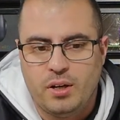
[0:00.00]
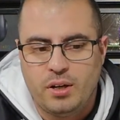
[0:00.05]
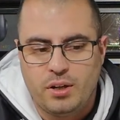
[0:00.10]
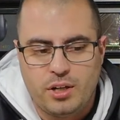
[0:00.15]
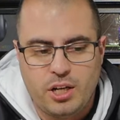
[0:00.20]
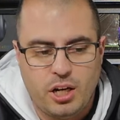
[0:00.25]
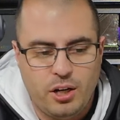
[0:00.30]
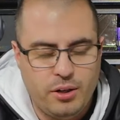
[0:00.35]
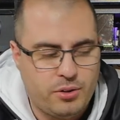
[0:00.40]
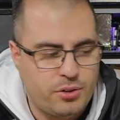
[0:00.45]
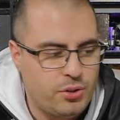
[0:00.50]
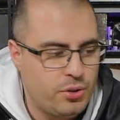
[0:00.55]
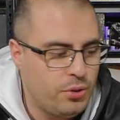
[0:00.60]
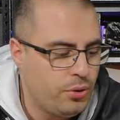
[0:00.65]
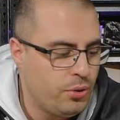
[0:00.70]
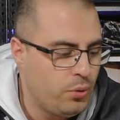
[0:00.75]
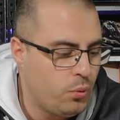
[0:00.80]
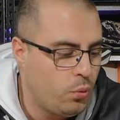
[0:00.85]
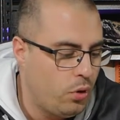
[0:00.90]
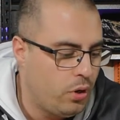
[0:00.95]
Going
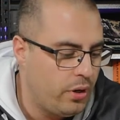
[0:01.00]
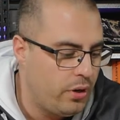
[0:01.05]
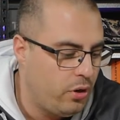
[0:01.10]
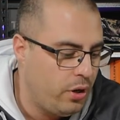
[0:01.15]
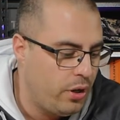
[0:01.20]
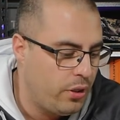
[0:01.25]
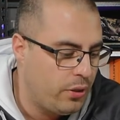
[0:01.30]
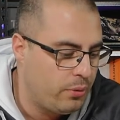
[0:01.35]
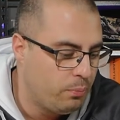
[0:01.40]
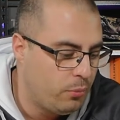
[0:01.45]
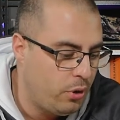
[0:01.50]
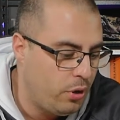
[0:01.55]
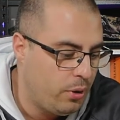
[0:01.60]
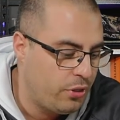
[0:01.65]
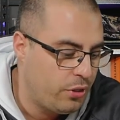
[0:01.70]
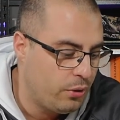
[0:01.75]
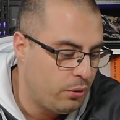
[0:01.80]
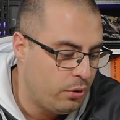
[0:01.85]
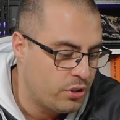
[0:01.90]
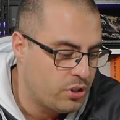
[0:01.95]
to my
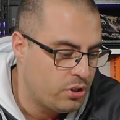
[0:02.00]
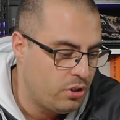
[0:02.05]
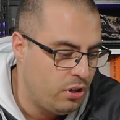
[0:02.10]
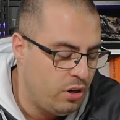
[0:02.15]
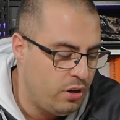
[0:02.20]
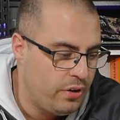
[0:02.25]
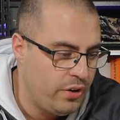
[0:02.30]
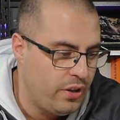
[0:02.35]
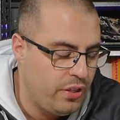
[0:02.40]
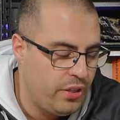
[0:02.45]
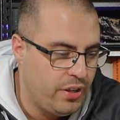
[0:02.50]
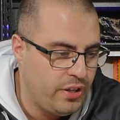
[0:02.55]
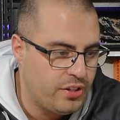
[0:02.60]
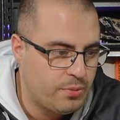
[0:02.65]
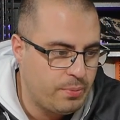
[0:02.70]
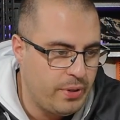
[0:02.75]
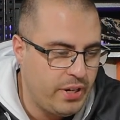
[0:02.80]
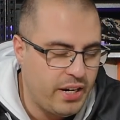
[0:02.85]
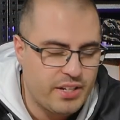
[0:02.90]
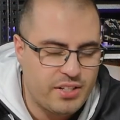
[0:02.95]
thoughts on the
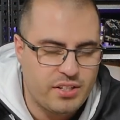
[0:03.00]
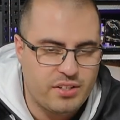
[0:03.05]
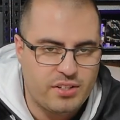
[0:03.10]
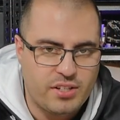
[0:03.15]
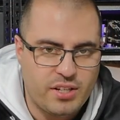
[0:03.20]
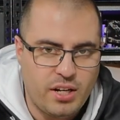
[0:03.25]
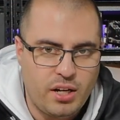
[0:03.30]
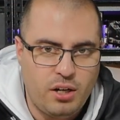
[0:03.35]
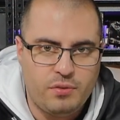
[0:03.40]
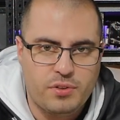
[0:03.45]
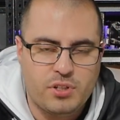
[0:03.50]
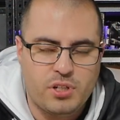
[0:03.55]
speakers itself.